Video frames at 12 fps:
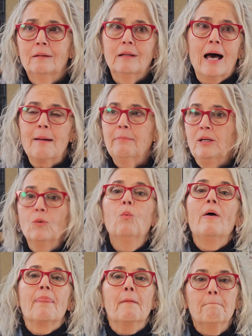lobby
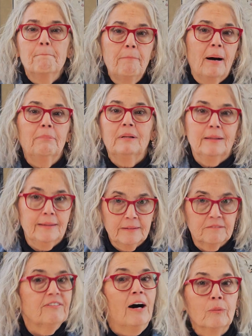with a
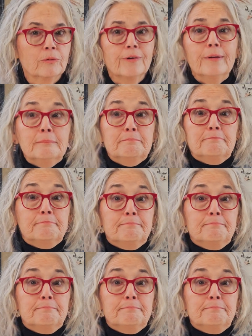bubbling fountain.